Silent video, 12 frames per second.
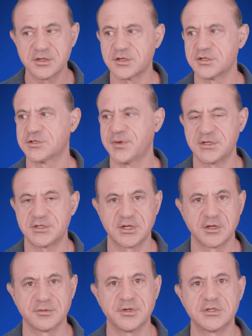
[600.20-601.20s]
on
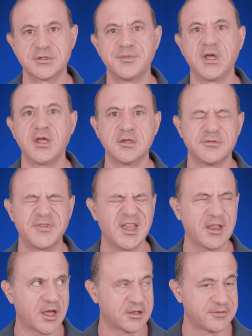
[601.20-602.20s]
switching, which means V
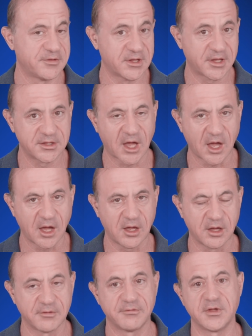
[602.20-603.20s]
LANs, V LAN
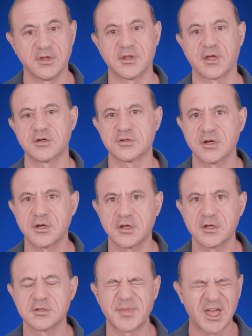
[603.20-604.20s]
tagging, V LAN
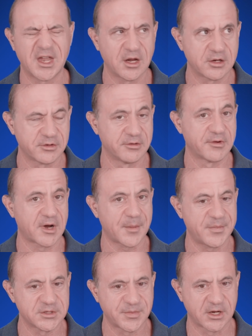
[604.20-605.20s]
trunking, spanning tree,
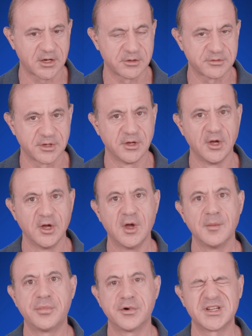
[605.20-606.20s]
rapid spanning tree,
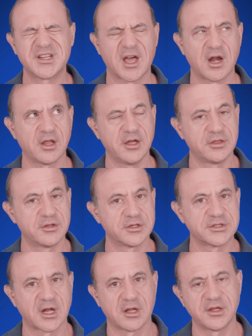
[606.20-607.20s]
port channel, ether
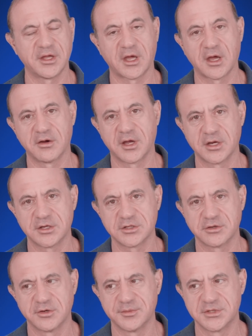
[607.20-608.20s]
channel, link aggregation
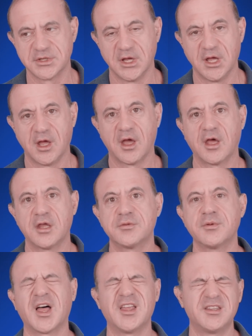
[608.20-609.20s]
groups, as
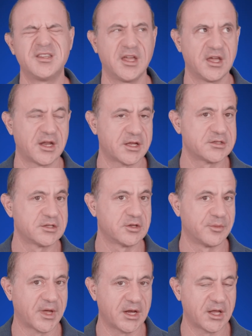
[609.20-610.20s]
well as D N S, the
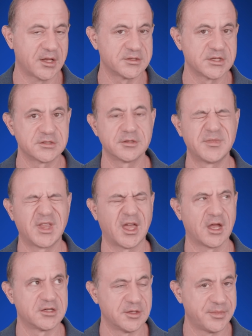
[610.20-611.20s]
domain name system, D
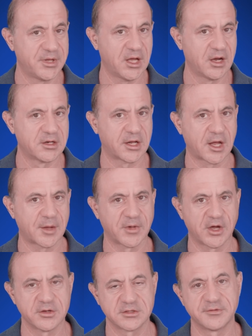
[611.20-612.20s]
H C P, or dynamic
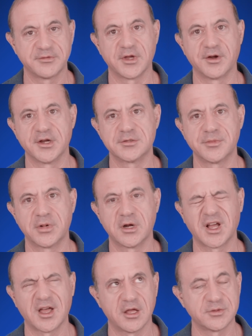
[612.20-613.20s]
host configuration
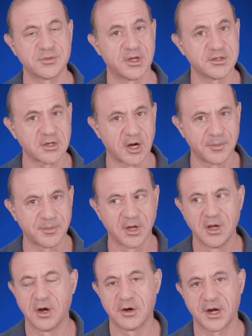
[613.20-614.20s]
protocol, as well as A R P,
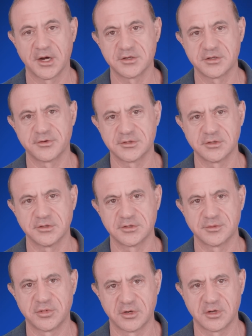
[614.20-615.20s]
or address resolution
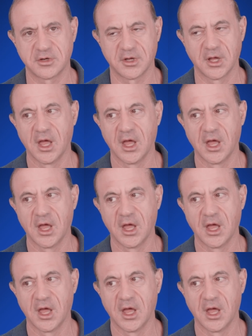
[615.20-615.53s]
protocol.